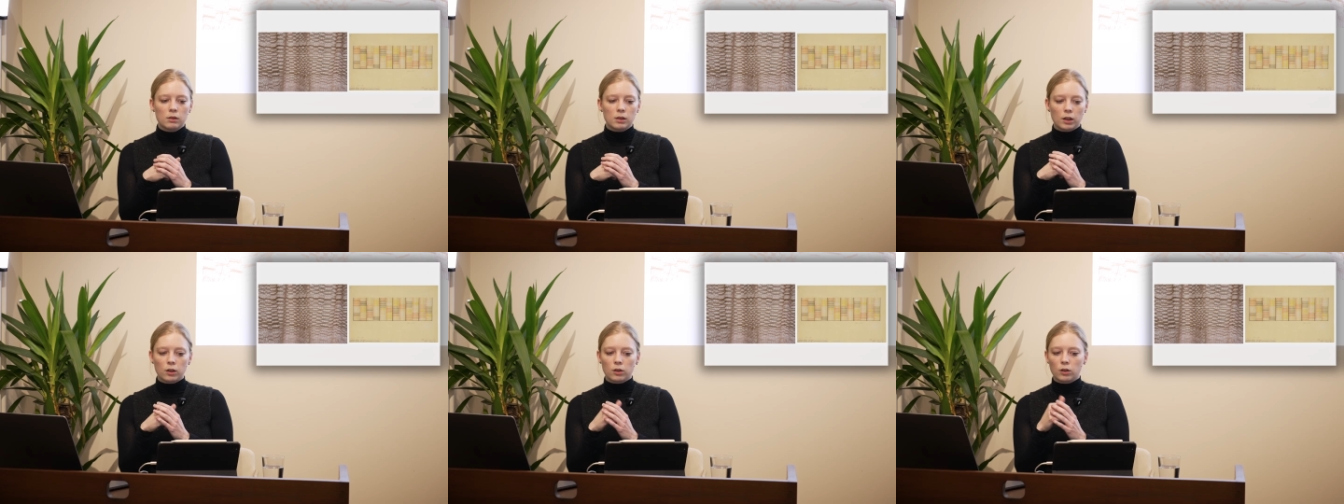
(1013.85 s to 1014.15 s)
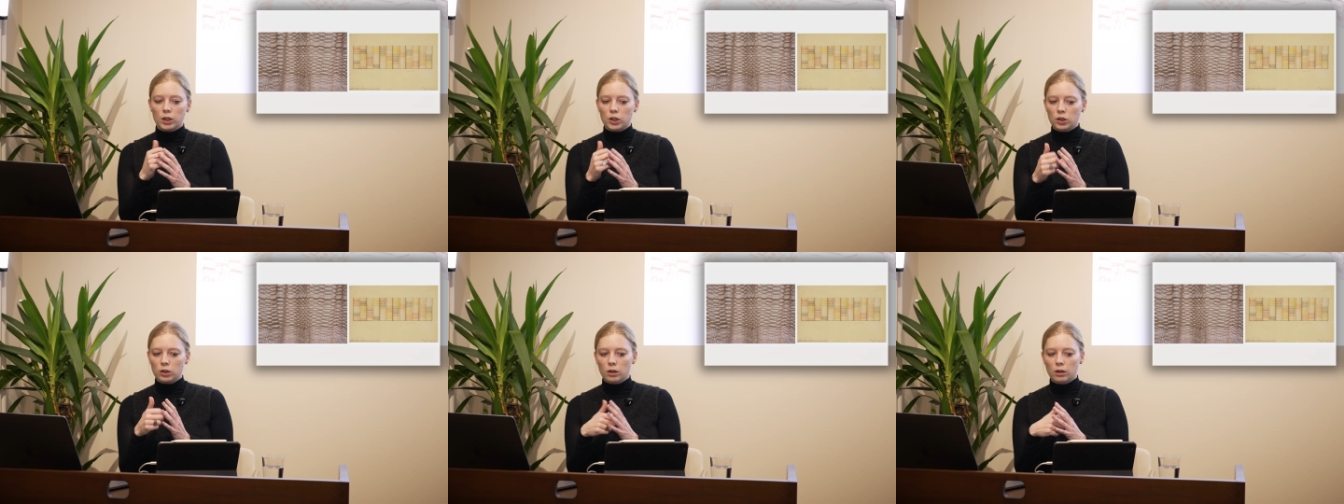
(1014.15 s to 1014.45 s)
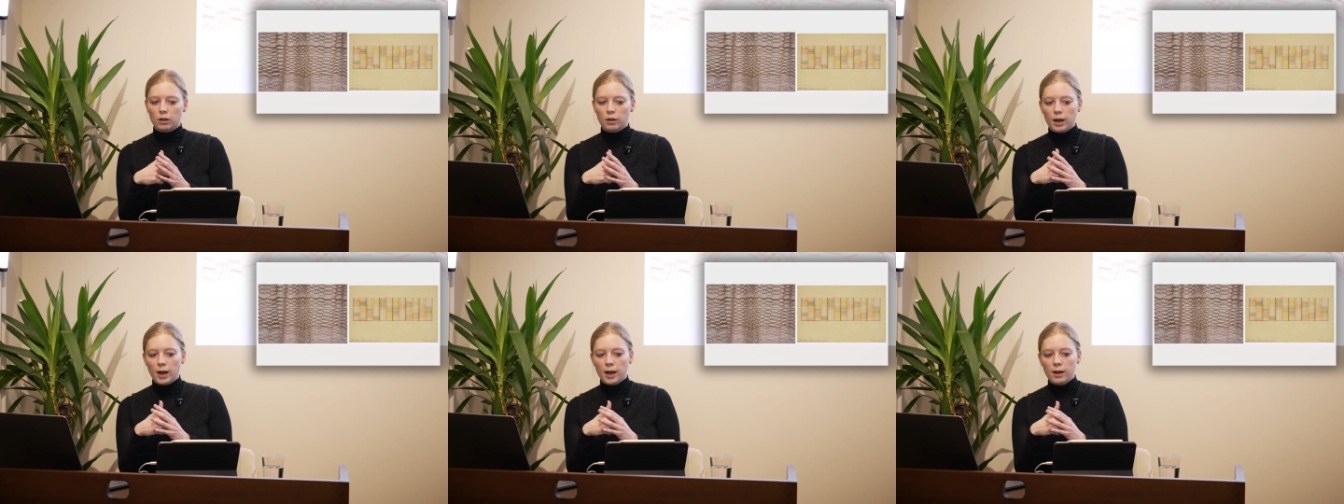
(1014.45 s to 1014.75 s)
decoration,
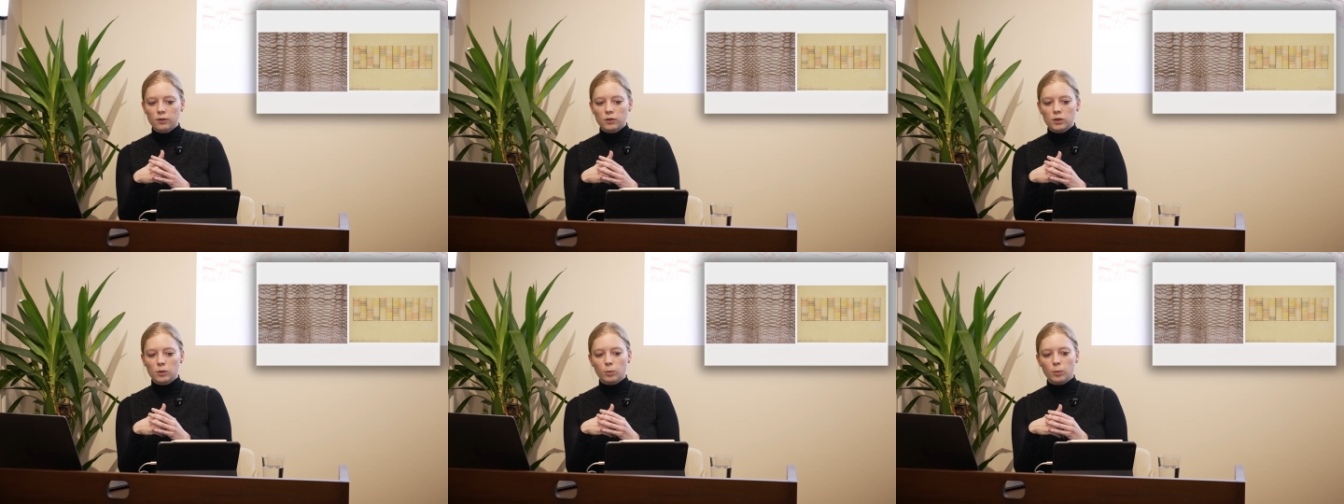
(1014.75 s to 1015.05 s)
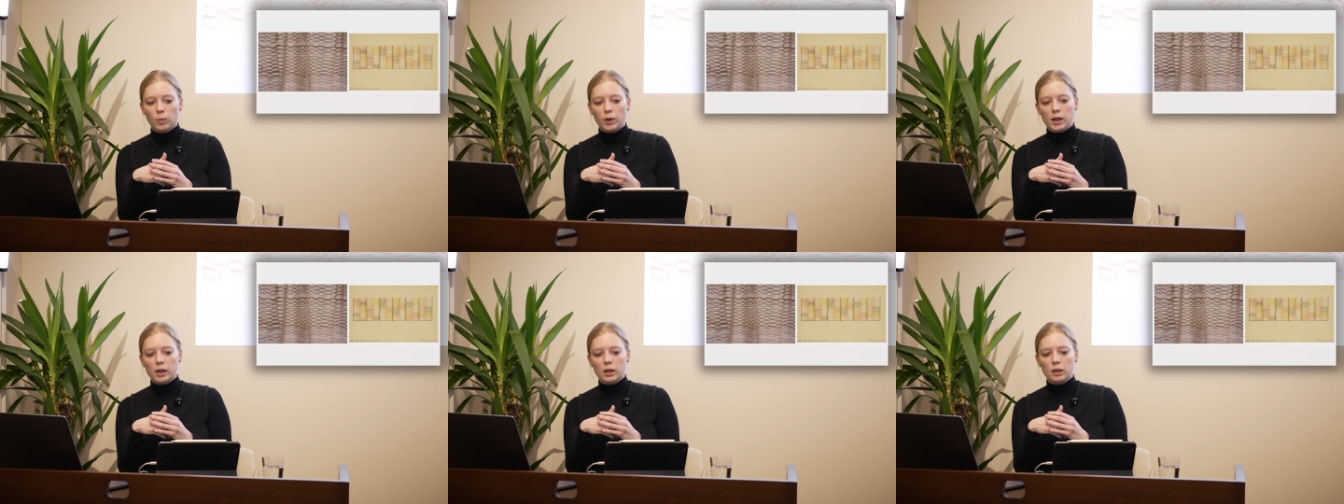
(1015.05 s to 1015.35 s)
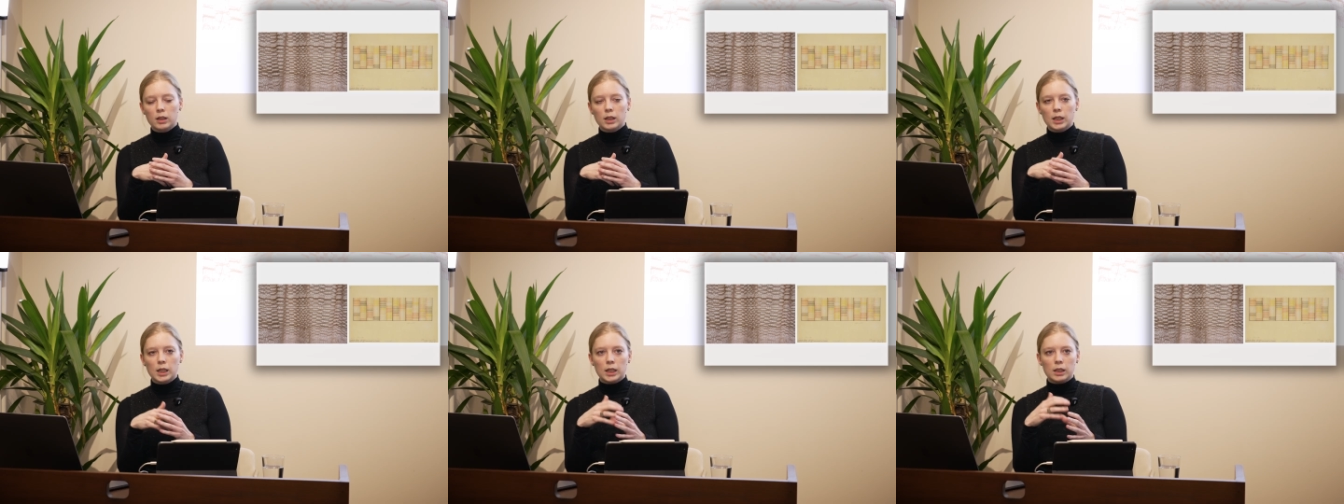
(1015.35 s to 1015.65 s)
and craft,
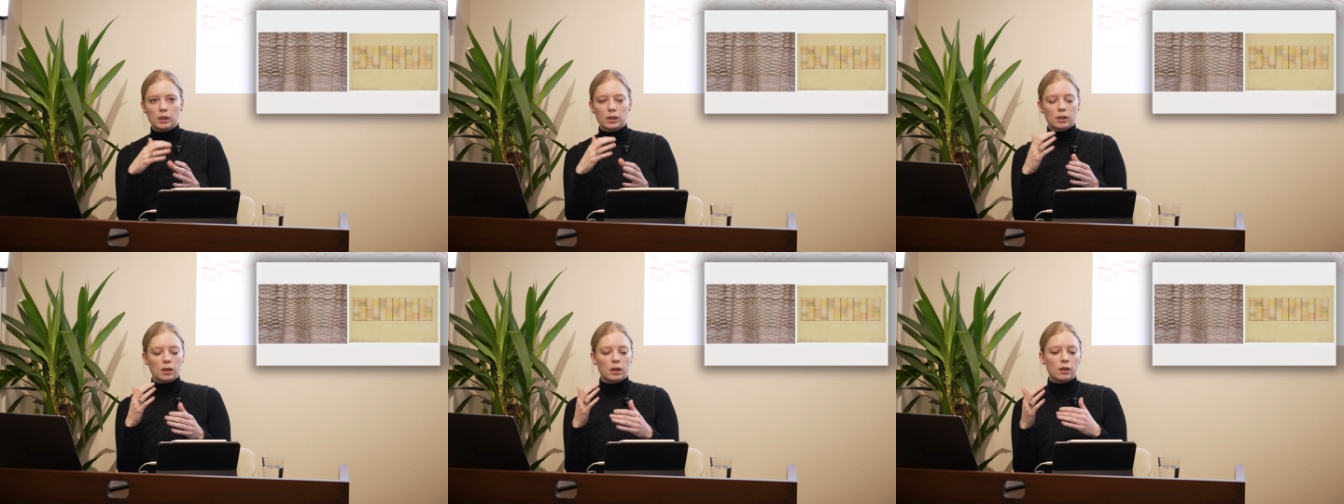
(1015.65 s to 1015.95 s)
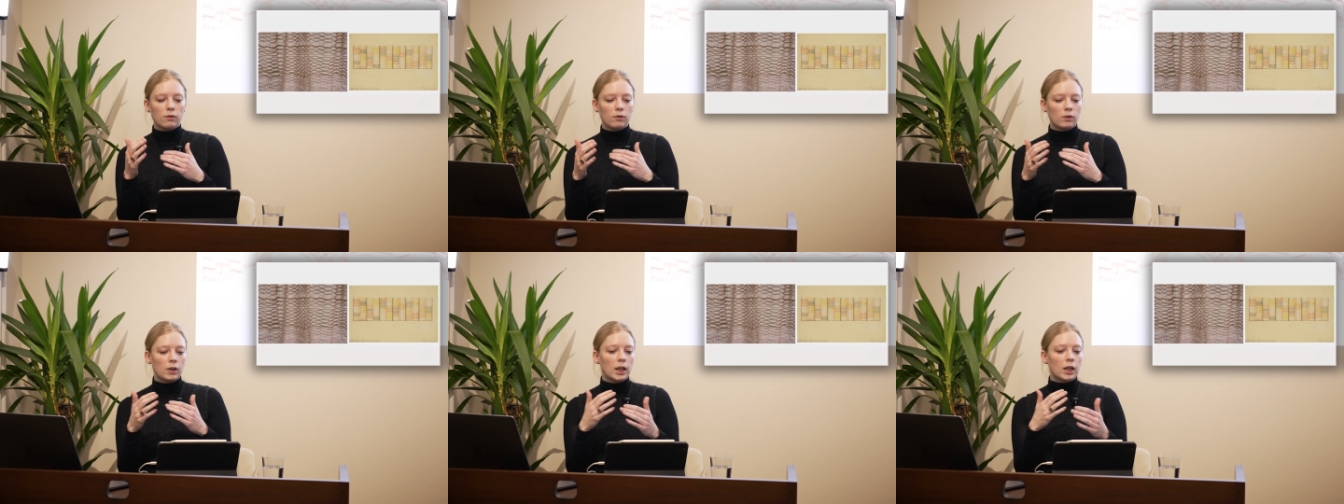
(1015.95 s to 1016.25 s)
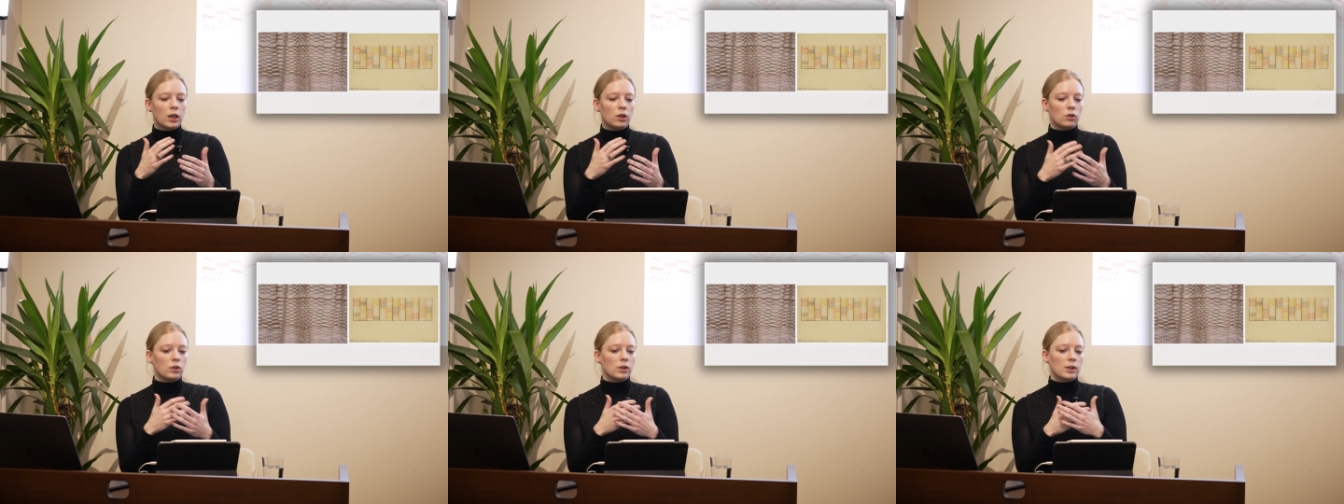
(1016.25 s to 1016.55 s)
but its kind of
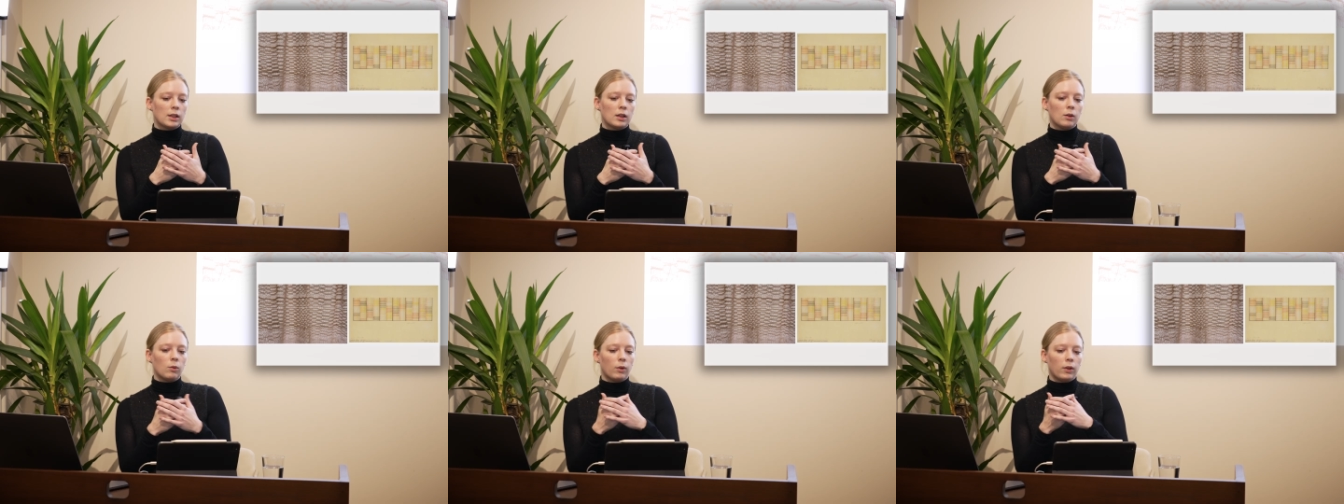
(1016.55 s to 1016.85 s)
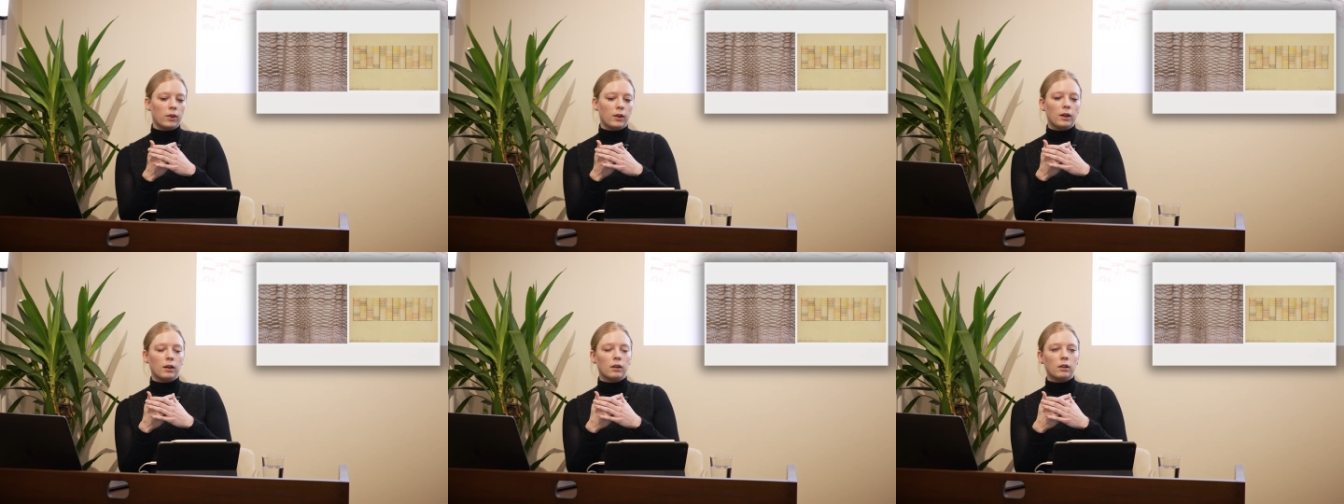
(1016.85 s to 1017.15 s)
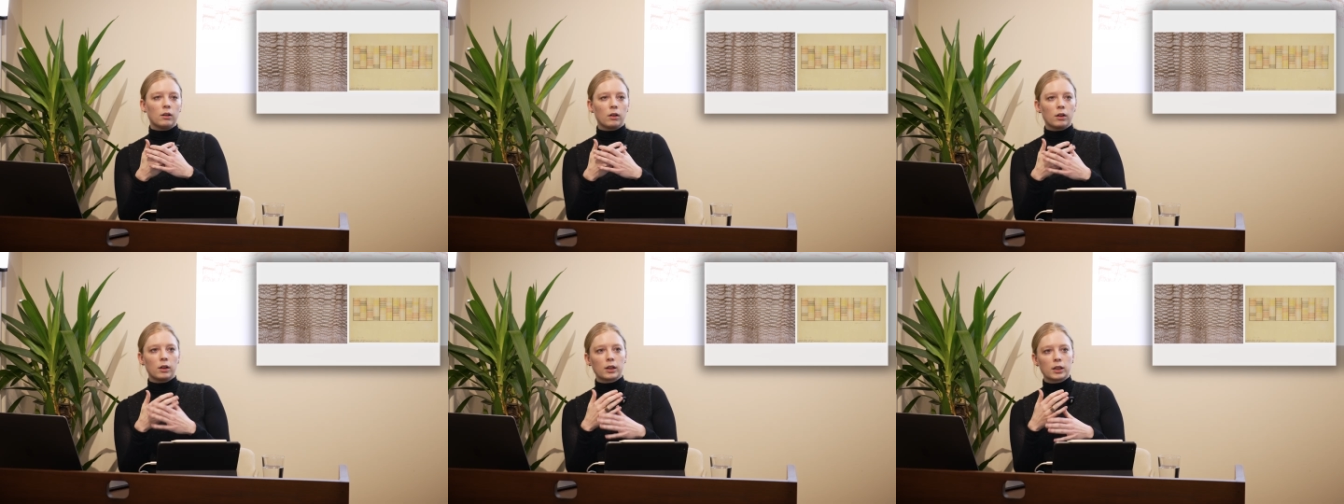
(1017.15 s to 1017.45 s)
agency
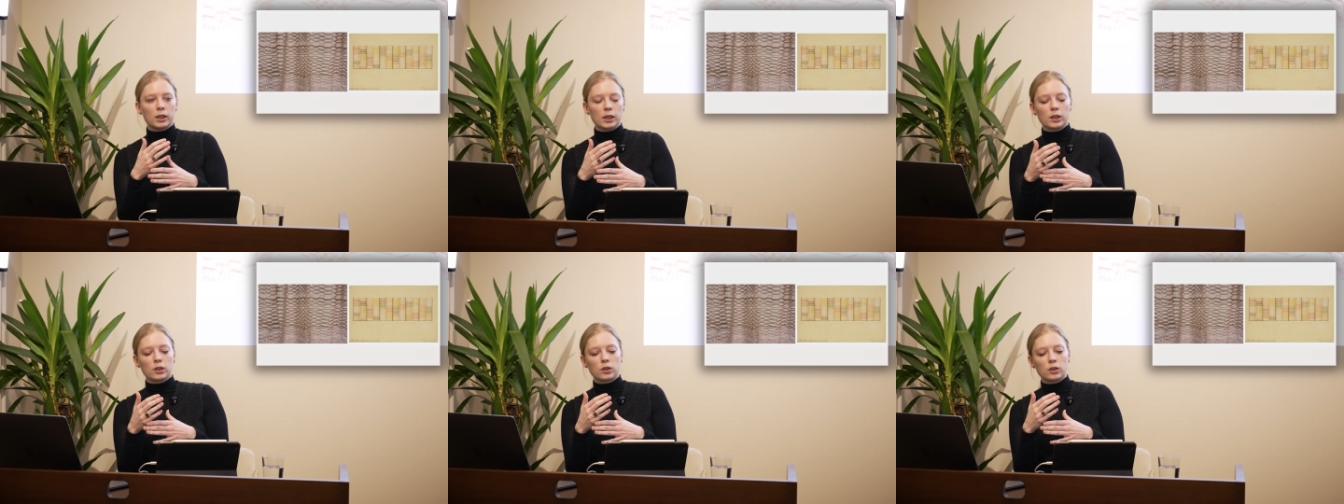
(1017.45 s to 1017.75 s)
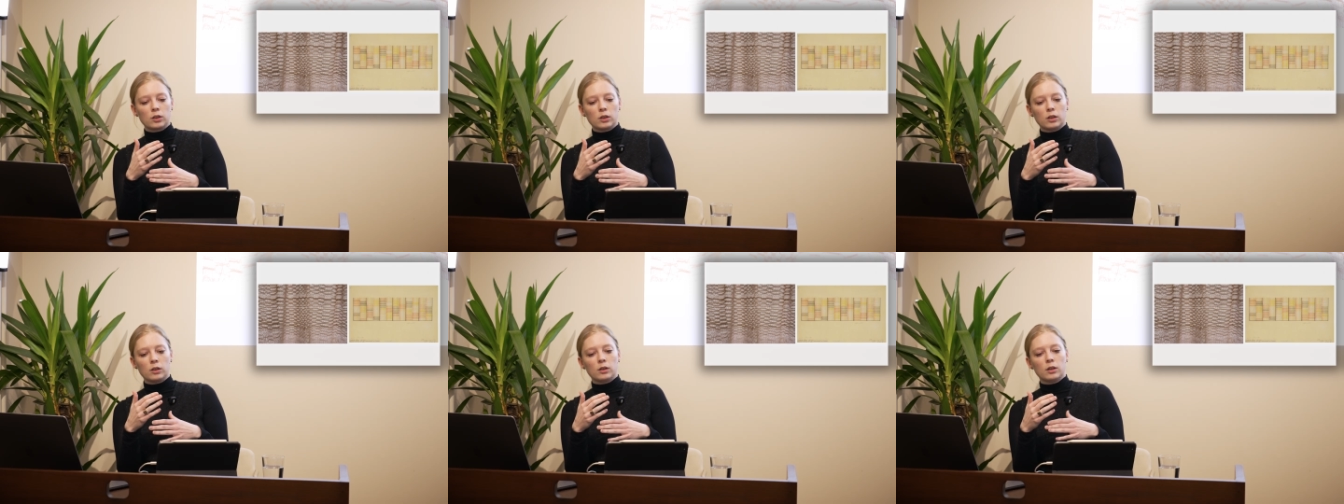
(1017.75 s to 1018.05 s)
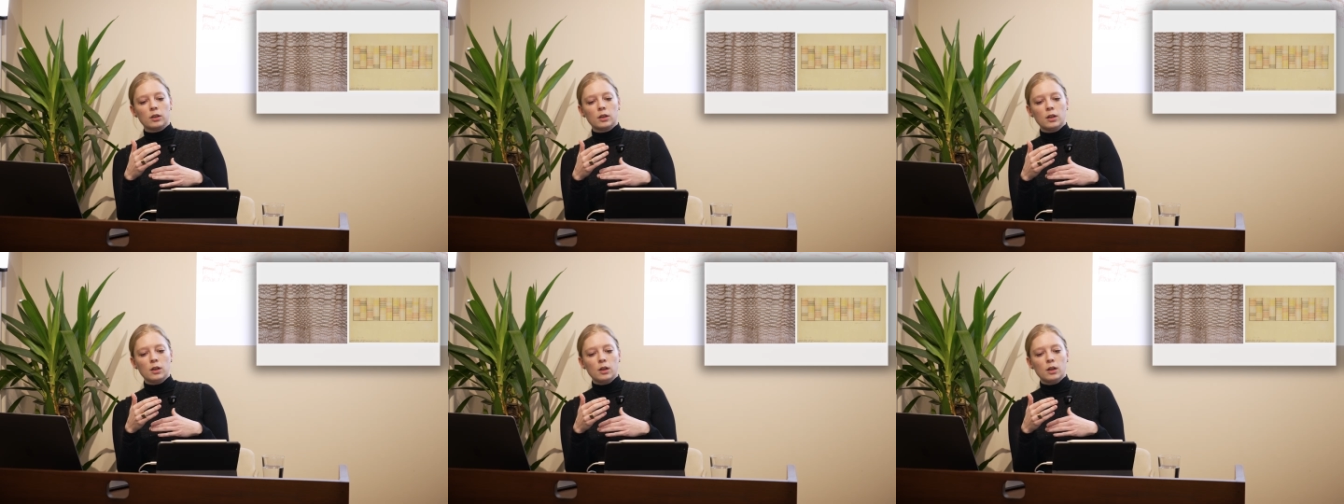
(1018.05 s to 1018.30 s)
within architecture